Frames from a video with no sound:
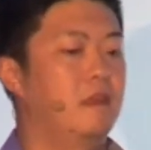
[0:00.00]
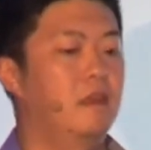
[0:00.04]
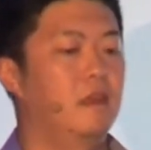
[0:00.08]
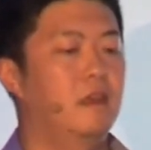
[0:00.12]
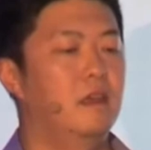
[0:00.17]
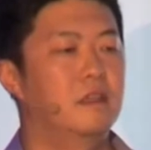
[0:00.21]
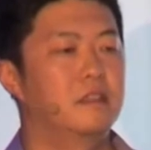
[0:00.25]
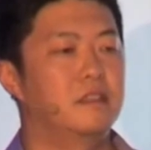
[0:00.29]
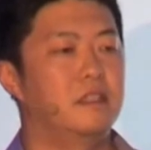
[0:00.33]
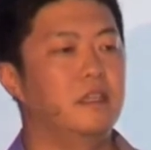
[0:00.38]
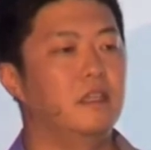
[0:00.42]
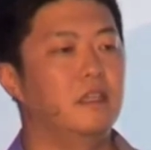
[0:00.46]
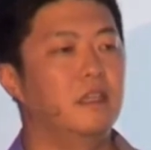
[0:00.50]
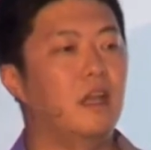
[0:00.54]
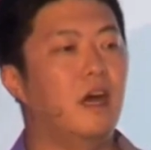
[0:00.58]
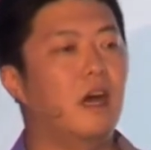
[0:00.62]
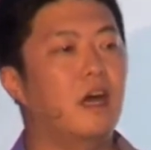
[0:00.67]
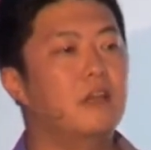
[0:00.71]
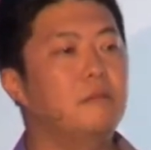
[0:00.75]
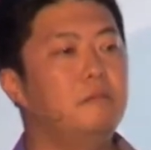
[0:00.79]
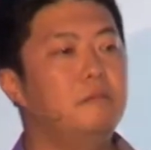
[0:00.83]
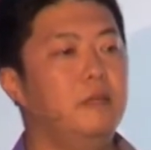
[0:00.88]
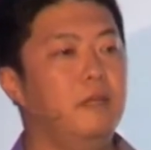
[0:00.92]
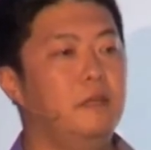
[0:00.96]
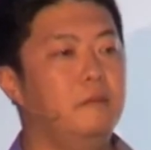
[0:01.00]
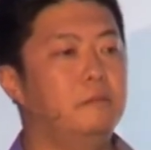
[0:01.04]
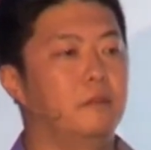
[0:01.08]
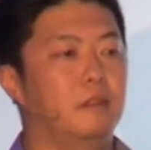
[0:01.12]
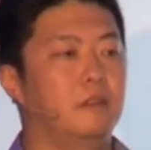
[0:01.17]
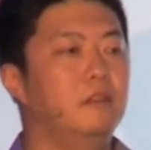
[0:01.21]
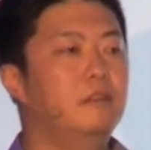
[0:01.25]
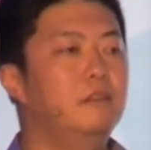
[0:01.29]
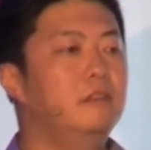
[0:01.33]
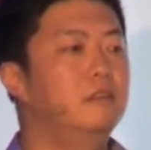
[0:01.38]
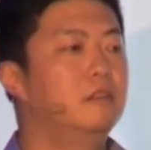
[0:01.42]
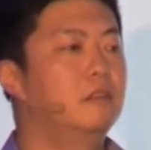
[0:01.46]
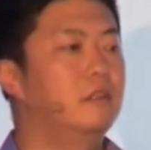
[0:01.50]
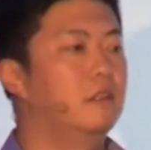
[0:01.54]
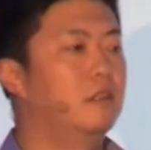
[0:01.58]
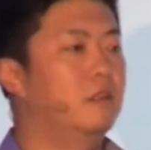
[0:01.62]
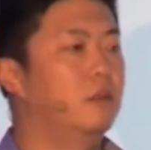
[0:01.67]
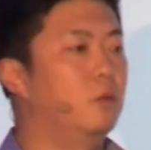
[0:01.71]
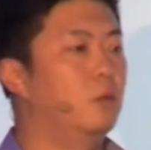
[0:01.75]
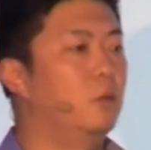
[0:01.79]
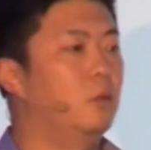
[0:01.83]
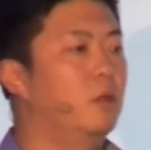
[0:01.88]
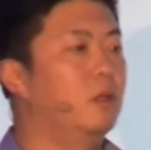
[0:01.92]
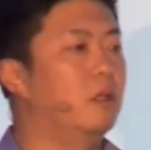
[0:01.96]
See, a lot of people
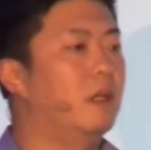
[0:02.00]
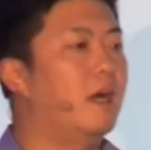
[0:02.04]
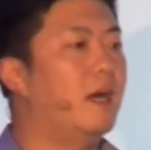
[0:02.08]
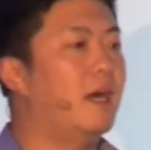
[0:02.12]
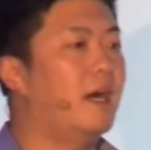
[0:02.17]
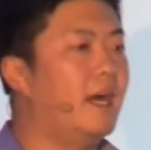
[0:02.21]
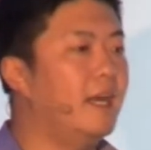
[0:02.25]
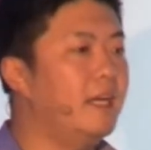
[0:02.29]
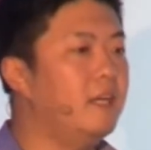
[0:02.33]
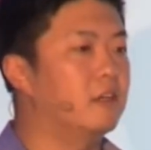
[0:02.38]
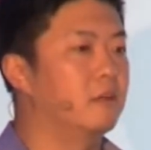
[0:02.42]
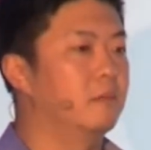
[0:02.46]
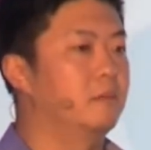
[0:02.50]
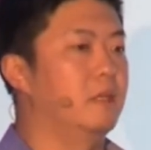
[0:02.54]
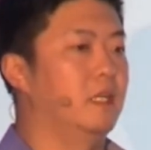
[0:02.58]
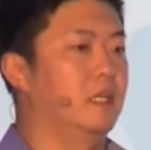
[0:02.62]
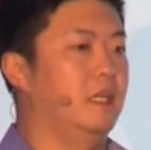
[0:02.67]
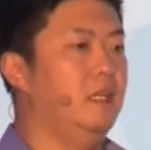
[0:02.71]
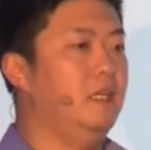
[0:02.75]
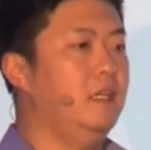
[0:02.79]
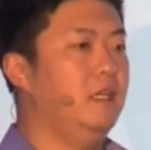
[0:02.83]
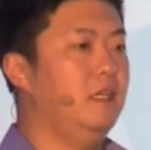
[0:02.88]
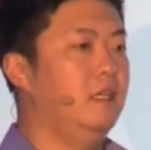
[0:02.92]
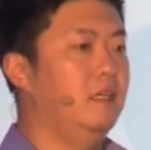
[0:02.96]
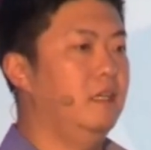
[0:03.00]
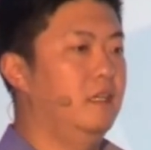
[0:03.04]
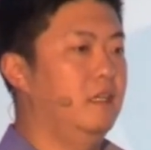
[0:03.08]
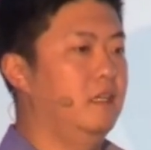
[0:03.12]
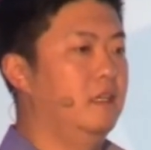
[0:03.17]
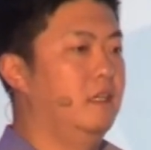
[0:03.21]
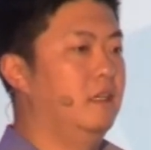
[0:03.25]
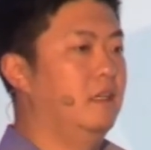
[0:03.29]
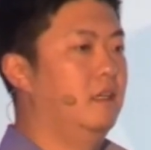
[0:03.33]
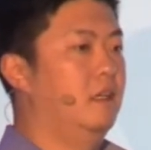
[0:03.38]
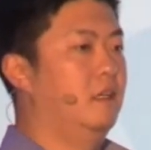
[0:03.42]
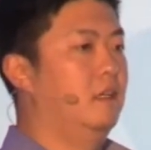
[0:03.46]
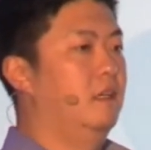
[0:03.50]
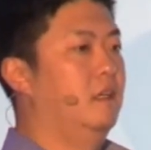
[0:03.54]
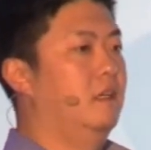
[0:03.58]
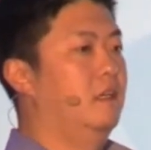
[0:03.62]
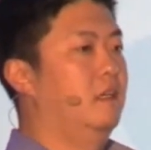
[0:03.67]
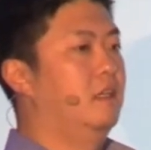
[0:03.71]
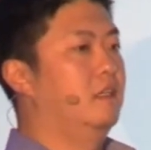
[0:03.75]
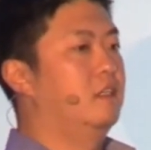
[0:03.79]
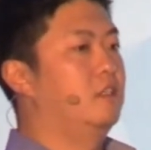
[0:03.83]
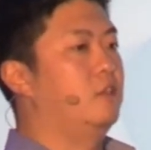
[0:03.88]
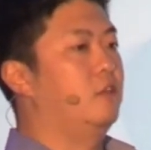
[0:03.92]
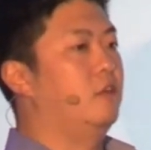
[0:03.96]
will hire me
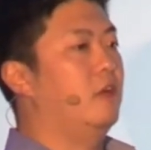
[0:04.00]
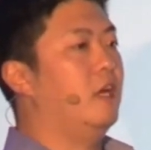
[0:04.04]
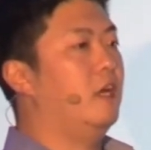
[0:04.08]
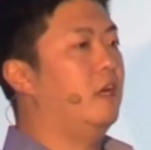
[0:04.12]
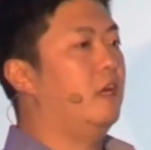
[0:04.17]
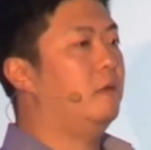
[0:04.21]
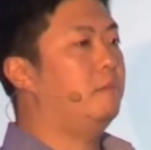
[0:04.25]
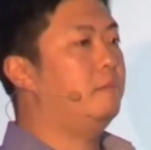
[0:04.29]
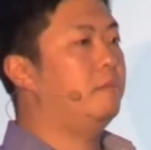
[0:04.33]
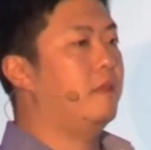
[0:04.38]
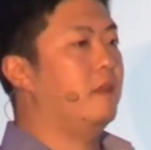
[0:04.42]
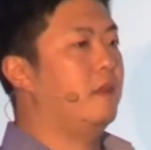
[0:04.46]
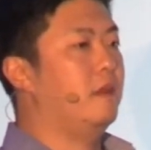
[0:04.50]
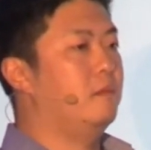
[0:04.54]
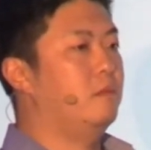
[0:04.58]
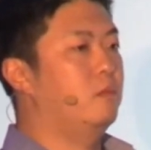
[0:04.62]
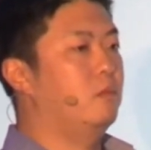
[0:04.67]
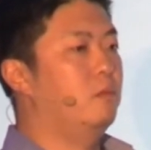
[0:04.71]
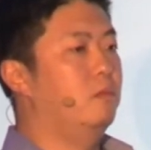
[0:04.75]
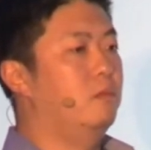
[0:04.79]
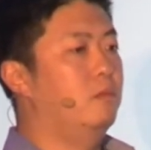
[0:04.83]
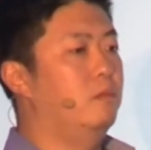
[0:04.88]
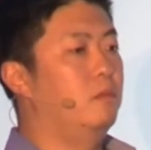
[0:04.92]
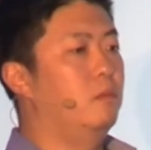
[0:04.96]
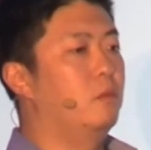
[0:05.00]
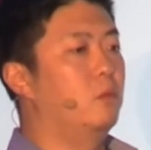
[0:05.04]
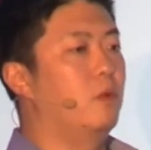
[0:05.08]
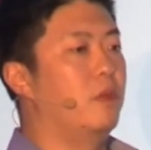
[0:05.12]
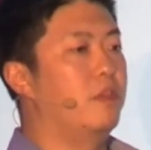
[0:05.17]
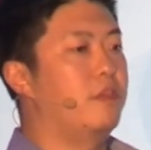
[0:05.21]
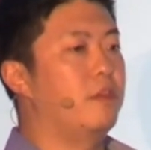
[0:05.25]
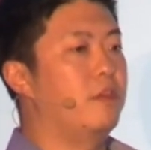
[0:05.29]
to help them with their